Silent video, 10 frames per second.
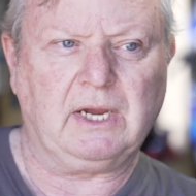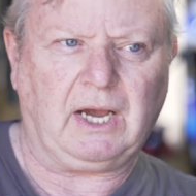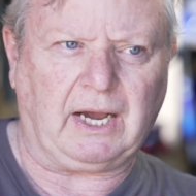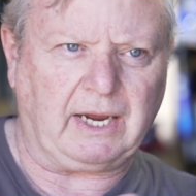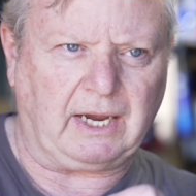
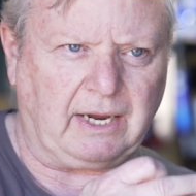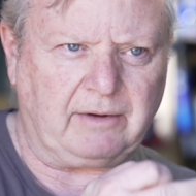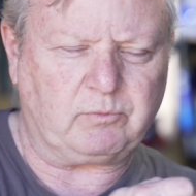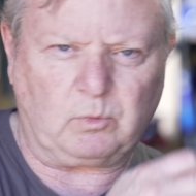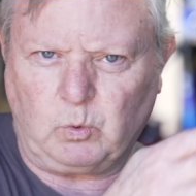
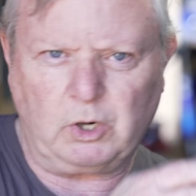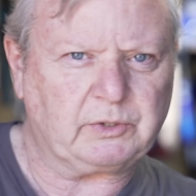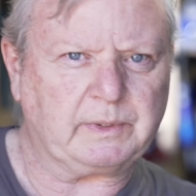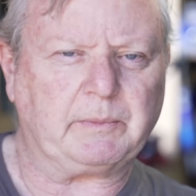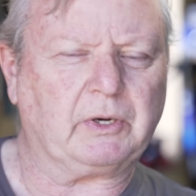I've worked
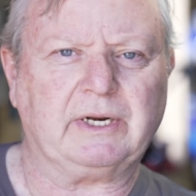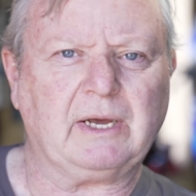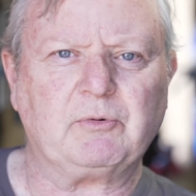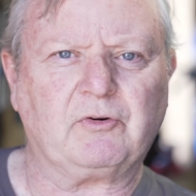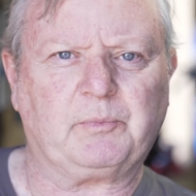with him on a
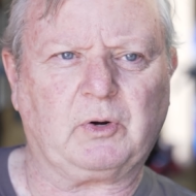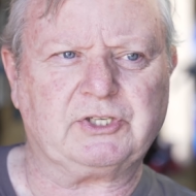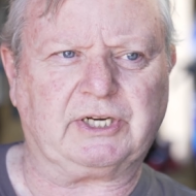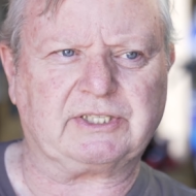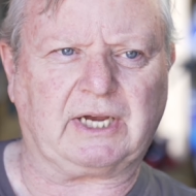number of
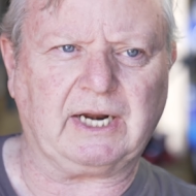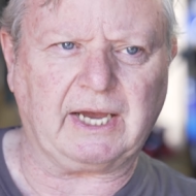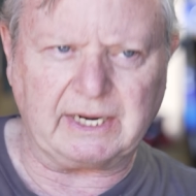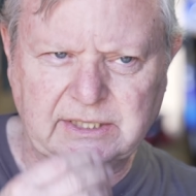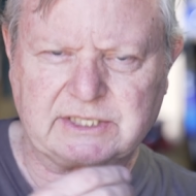projects, and
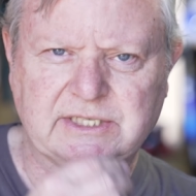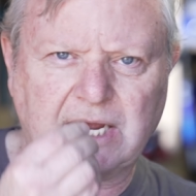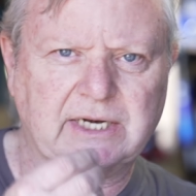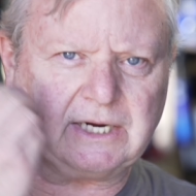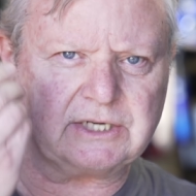I
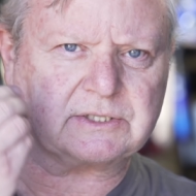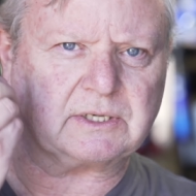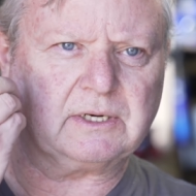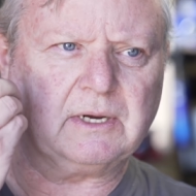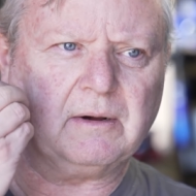understand his
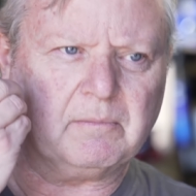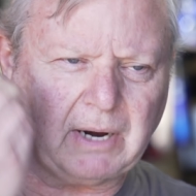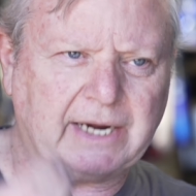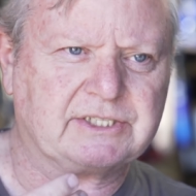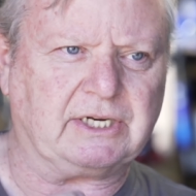
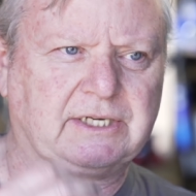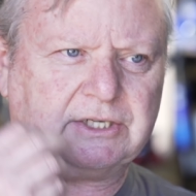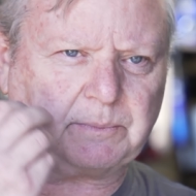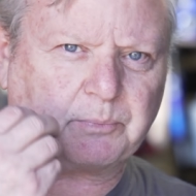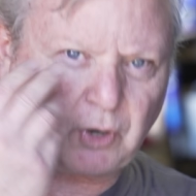mindset,
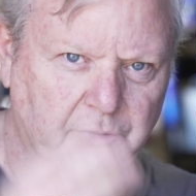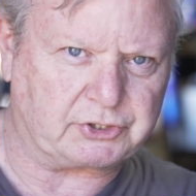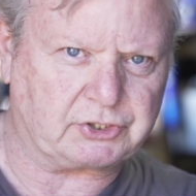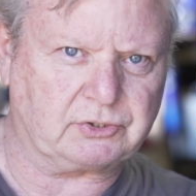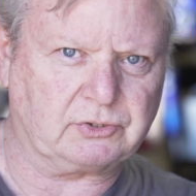his
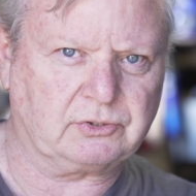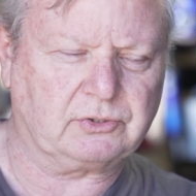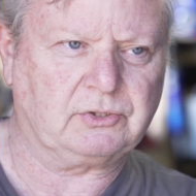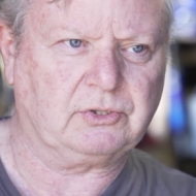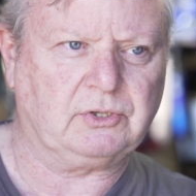approach,
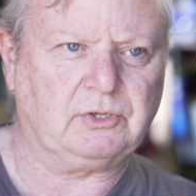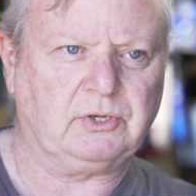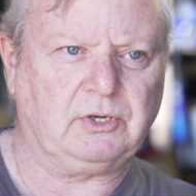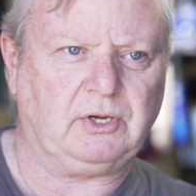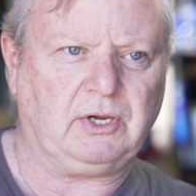
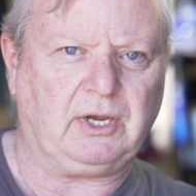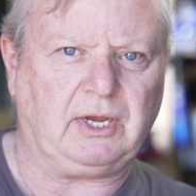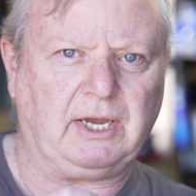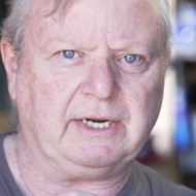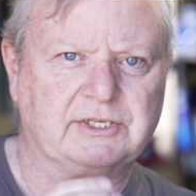
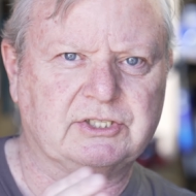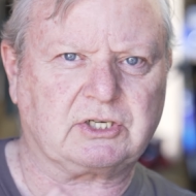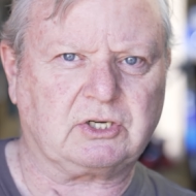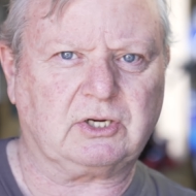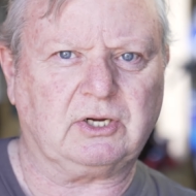and it's
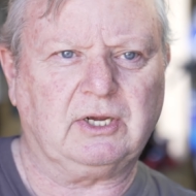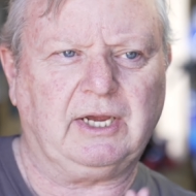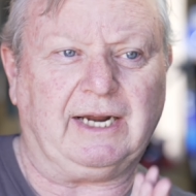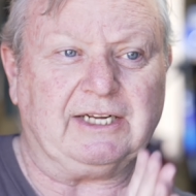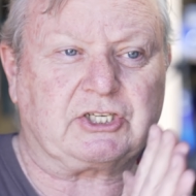
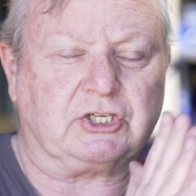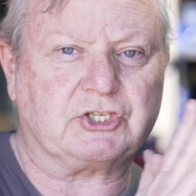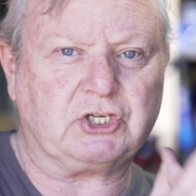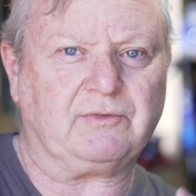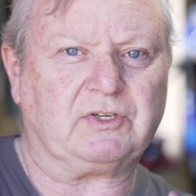
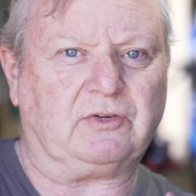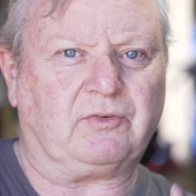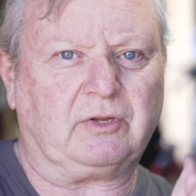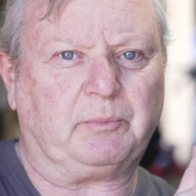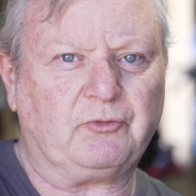conservative.
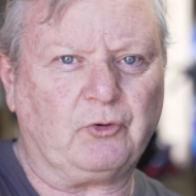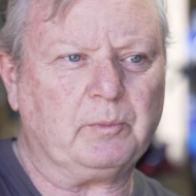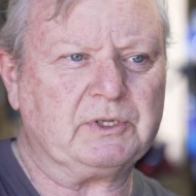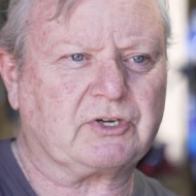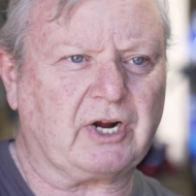The
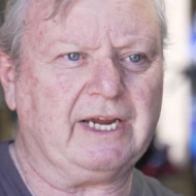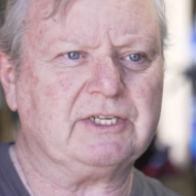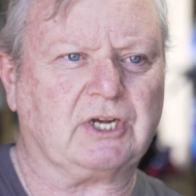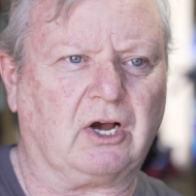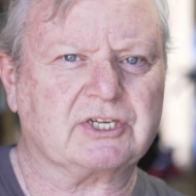performance
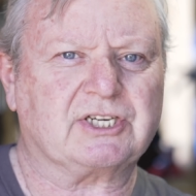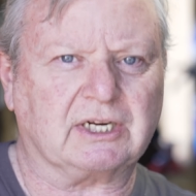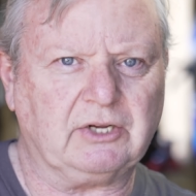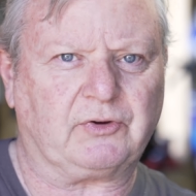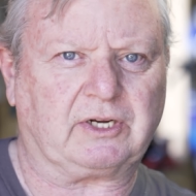gains are
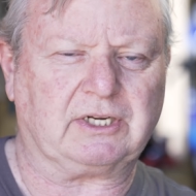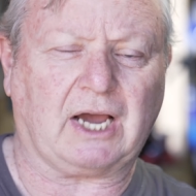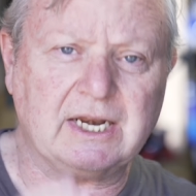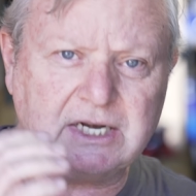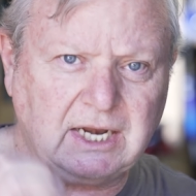significant.
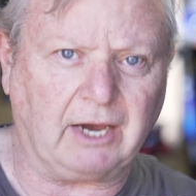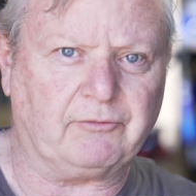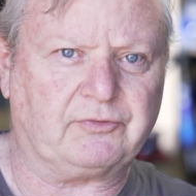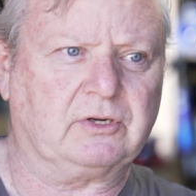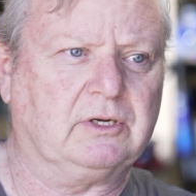I
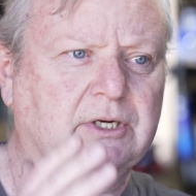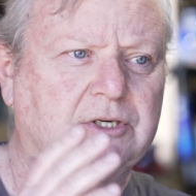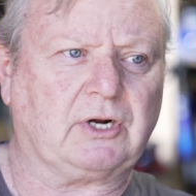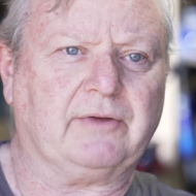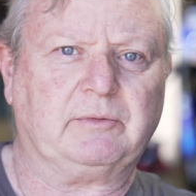loved
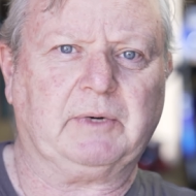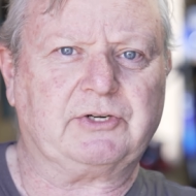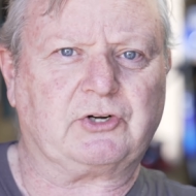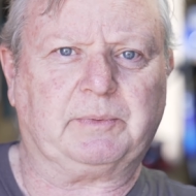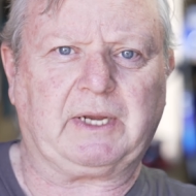driving my
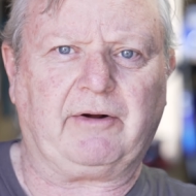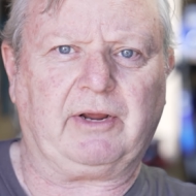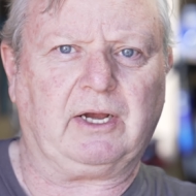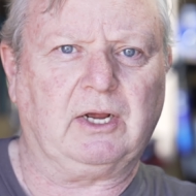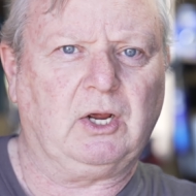Troopcarrier